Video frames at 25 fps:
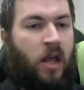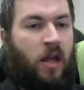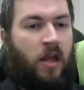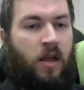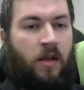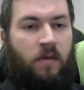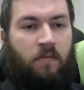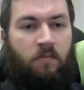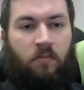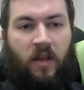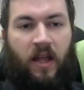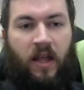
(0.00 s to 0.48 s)

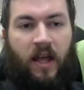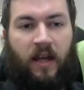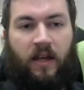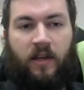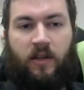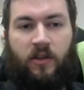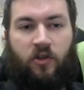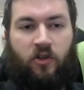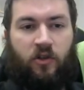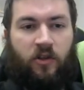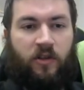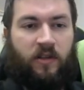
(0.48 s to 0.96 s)
black
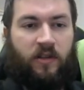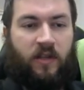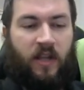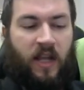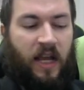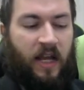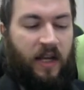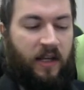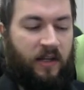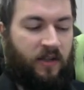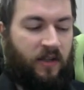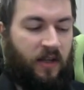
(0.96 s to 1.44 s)
is just
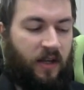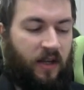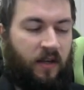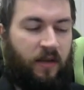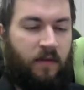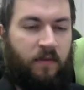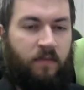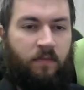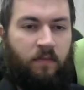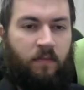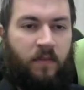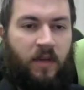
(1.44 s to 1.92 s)
nice,
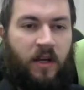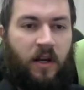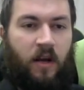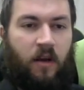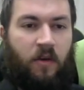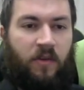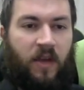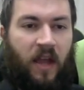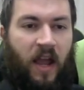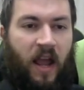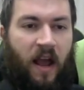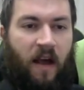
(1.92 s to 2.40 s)
and you
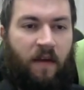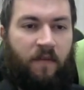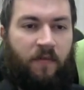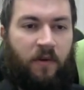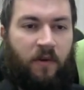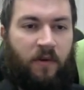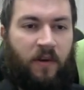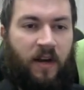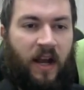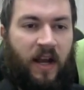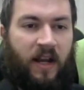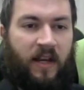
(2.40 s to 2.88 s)
know, they have
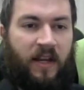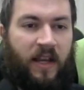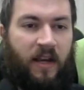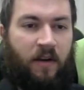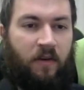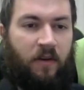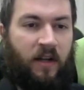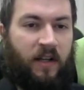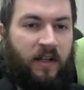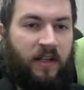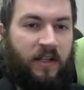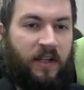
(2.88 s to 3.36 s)
their knight
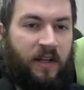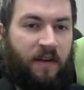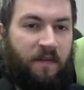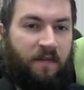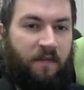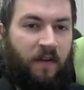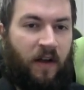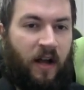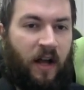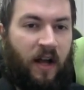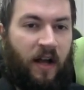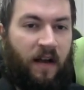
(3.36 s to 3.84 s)
here on
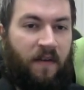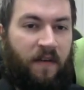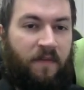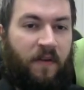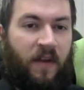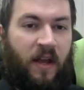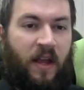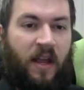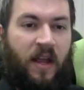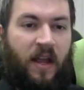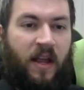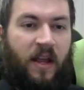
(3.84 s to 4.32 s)
d5.
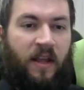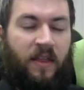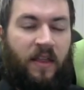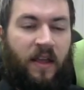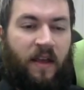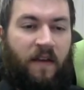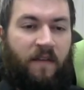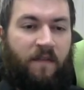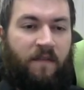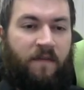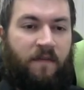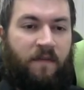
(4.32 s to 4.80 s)

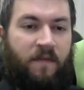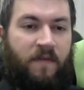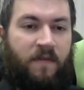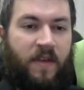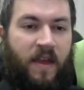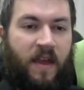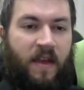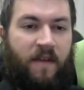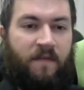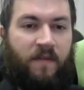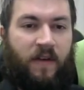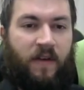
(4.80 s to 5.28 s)

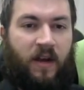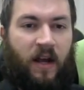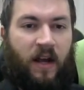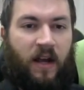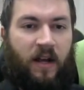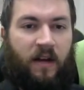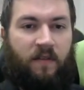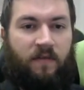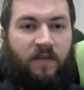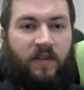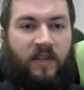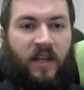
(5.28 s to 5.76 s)
They've
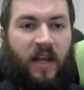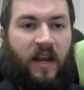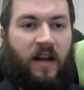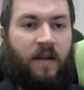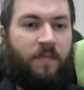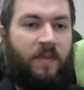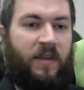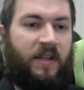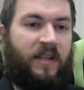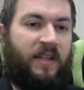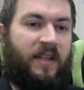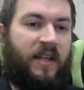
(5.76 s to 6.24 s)
kind of set
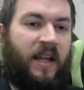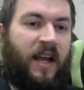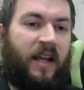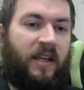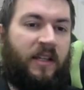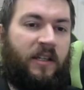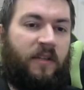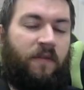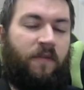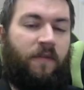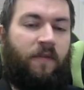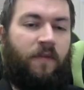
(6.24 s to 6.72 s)
up this
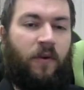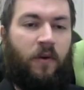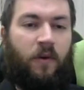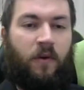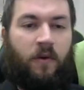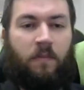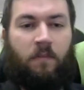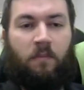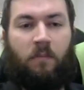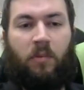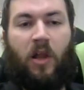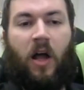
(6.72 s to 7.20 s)
nice
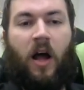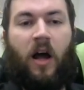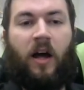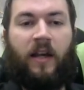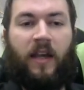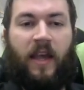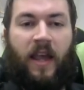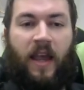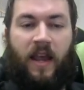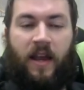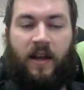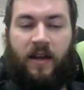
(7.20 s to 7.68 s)
firm
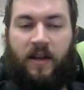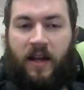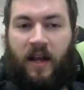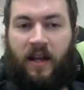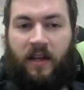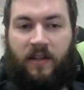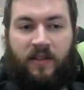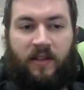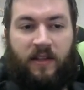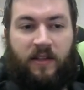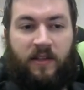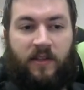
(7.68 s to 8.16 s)
blockade,
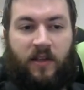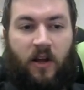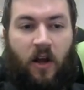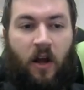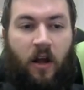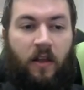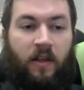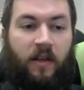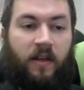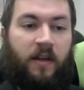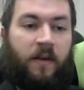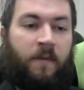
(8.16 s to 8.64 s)
nice and
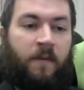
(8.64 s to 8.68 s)
solid.